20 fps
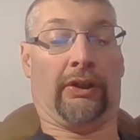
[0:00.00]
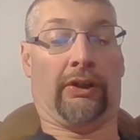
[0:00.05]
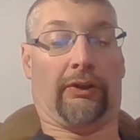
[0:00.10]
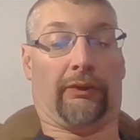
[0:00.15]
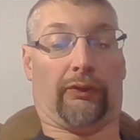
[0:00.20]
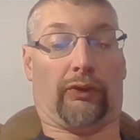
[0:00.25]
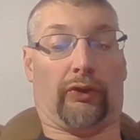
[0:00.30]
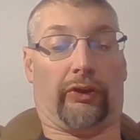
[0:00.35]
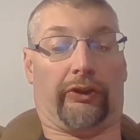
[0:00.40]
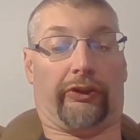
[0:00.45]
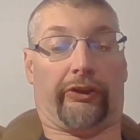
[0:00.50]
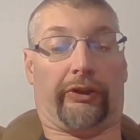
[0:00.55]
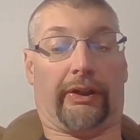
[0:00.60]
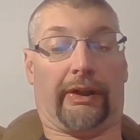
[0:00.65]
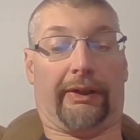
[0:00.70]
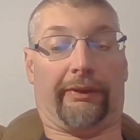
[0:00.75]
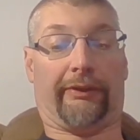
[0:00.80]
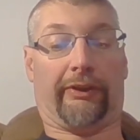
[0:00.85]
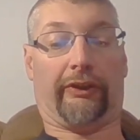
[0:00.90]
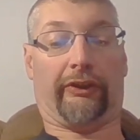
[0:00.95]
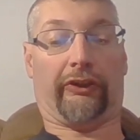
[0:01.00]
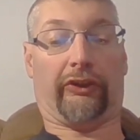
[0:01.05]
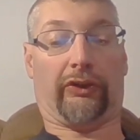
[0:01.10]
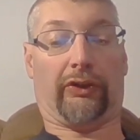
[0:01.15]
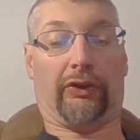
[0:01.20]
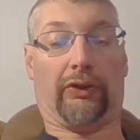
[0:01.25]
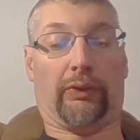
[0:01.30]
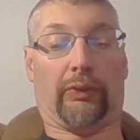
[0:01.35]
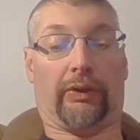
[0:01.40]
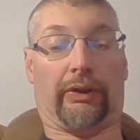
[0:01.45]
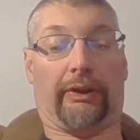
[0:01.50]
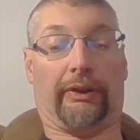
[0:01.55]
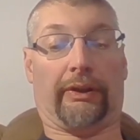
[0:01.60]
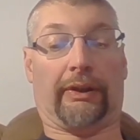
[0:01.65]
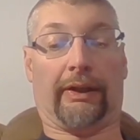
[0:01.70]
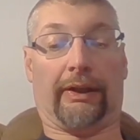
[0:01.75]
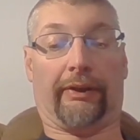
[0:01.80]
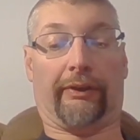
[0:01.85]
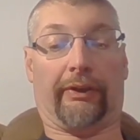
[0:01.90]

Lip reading: For drivers who are not